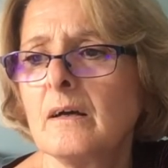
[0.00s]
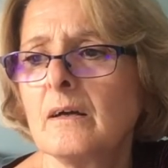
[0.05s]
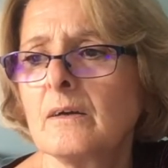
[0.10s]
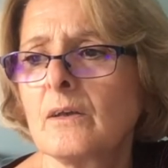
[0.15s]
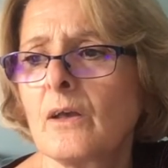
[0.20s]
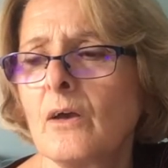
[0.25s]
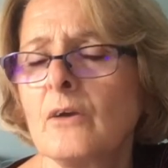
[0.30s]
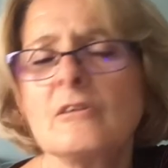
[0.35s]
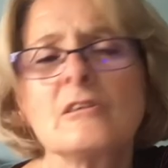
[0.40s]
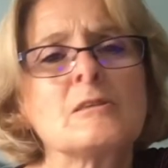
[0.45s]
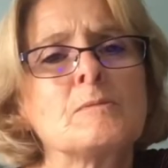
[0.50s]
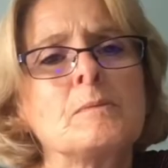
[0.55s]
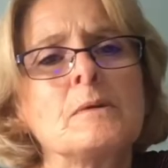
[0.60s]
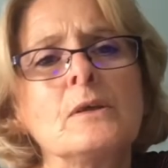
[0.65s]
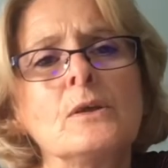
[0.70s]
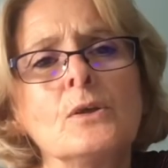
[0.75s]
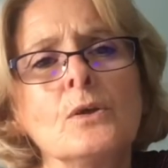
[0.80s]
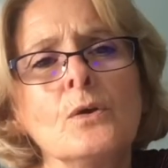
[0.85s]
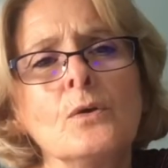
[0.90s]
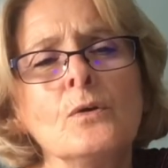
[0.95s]
going to be
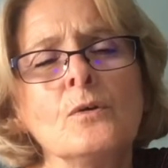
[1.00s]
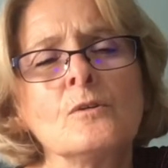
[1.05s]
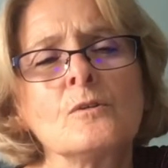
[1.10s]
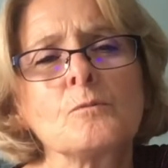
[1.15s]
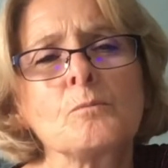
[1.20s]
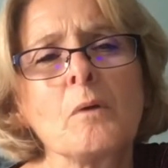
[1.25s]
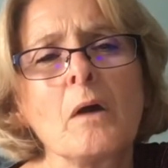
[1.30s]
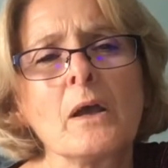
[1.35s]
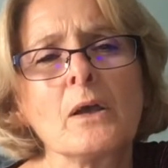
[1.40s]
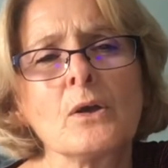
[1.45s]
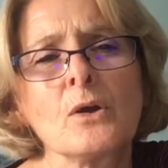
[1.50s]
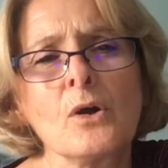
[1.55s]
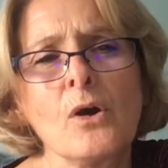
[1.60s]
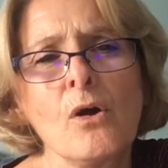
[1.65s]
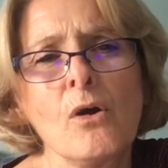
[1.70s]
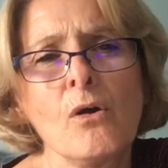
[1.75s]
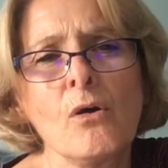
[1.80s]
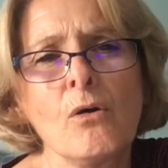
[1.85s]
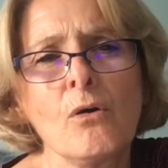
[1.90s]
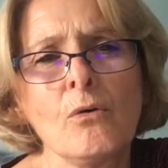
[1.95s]
used by
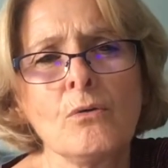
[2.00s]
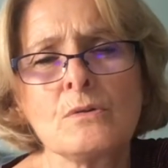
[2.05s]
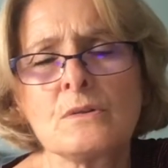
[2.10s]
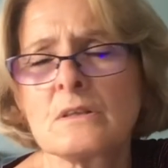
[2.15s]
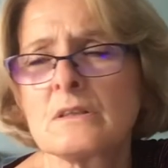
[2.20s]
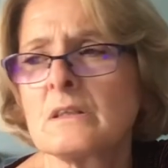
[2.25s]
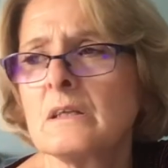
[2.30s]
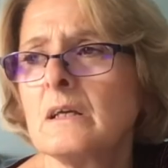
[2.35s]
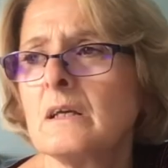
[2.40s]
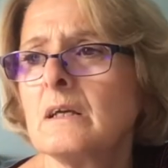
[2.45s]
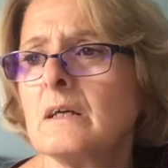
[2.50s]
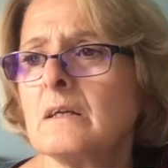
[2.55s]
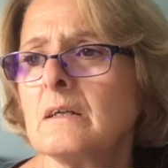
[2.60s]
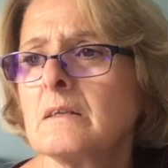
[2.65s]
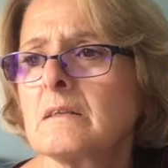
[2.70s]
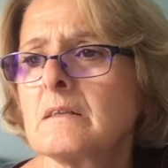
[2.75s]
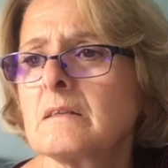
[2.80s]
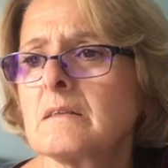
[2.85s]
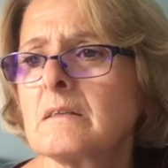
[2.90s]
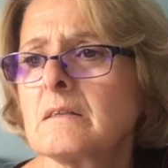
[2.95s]
God
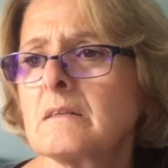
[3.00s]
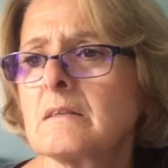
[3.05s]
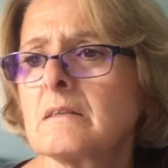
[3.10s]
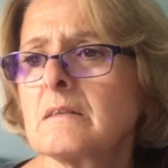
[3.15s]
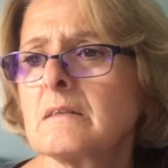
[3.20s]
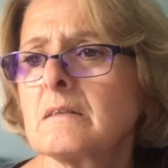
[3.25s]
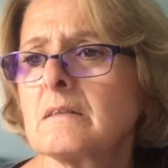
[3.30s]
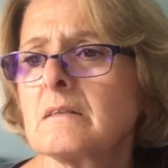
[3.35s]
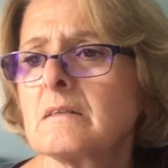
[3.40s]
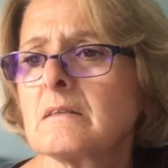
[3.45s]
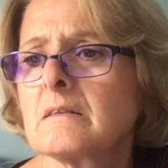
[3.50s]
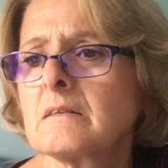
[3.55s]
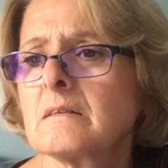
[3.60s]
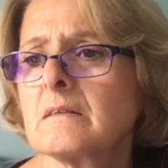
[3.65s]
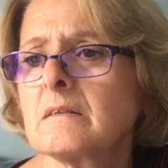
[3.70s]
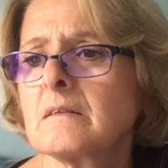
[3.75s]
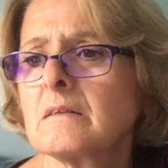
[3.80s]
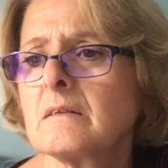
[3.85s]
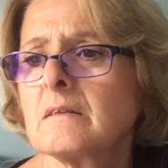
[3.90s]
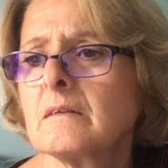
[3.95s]
to
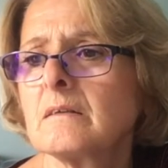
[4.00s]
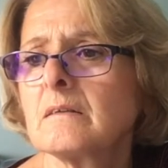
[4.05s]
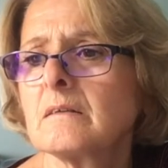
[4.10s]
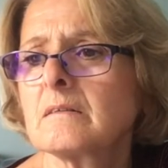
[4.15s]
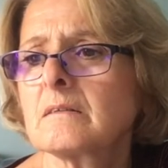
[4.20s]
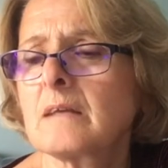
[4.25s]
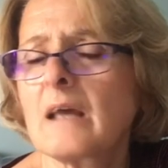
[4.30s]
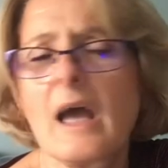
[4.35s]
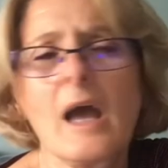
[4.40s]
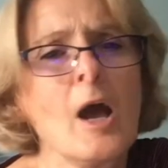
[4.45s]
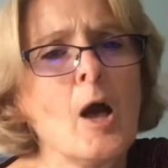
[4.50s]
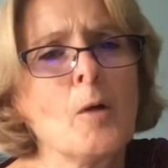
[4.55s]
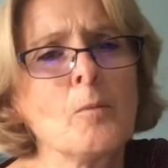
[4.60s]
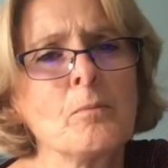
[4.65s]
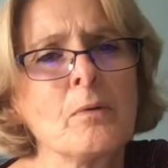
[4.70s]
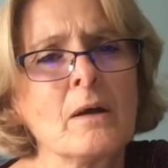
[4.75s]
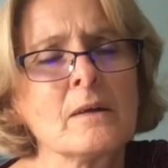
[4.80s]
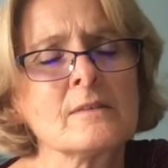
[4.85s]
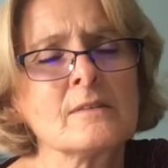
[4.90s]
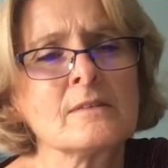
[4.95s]

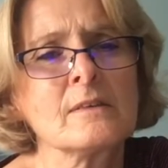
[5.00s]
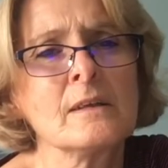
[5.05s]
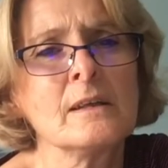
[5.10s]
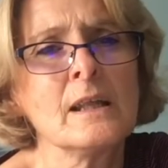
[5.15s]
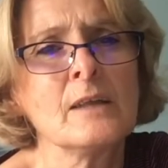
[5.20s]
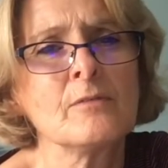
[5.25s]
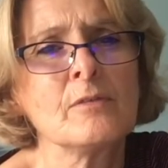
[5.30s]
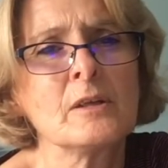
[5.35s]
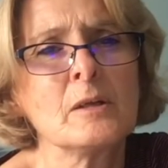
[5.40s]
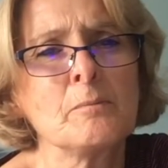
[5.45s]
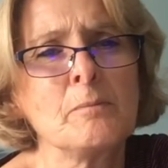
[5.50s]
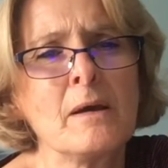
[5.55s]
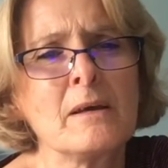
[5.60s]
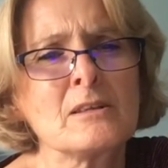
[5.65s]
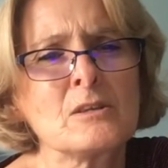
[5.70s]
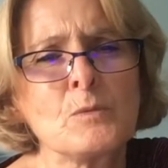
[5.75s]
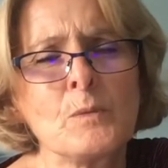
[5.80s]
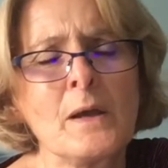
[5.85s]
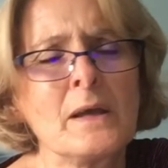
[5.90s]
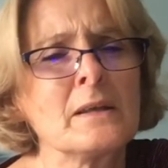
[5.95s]
help us to live in a
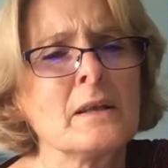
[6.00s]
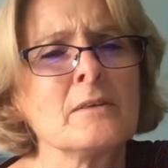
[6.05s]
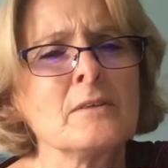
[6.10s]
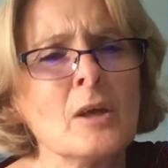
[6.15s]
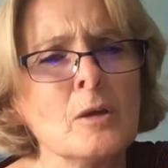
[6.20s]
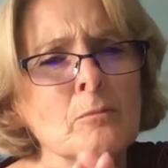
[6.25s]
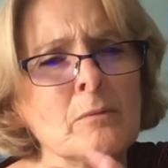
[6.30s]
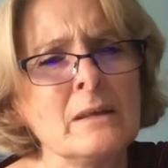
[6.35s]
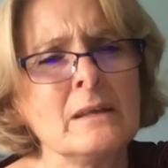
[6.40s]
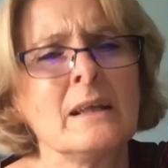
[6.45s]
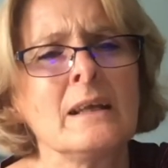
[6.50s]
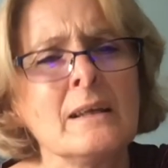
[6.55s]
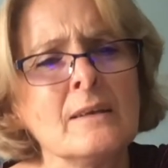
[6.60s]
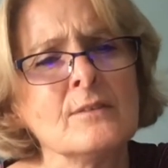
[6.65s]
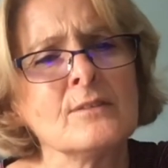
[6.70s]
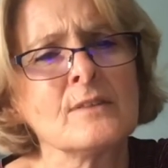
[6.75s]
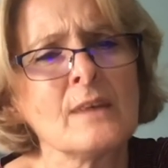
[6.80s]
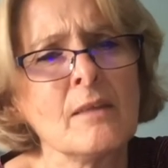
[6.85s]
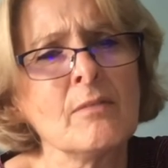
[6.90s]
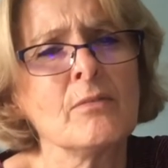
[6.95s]
better way. And I don't mean he
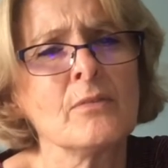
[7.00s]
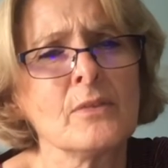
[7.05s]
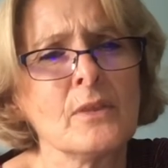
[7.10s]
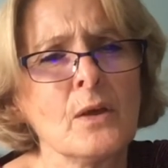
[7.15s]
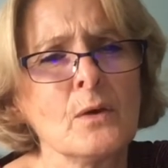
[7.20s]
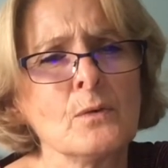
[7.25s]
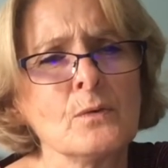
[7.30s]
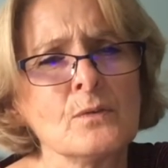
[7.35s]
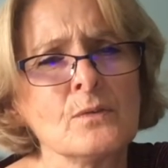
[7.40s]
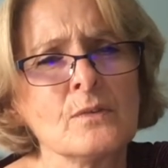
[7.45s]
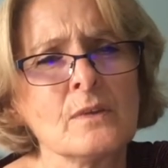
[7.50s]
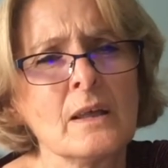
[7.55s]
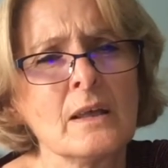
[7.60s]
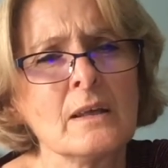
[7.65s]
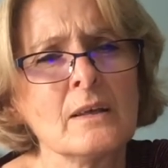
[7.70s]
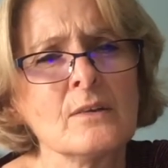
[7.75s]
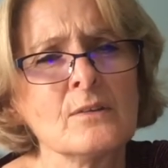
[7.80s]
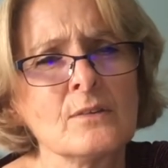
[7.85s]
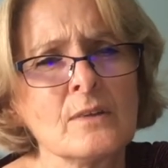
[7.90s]
sent those things,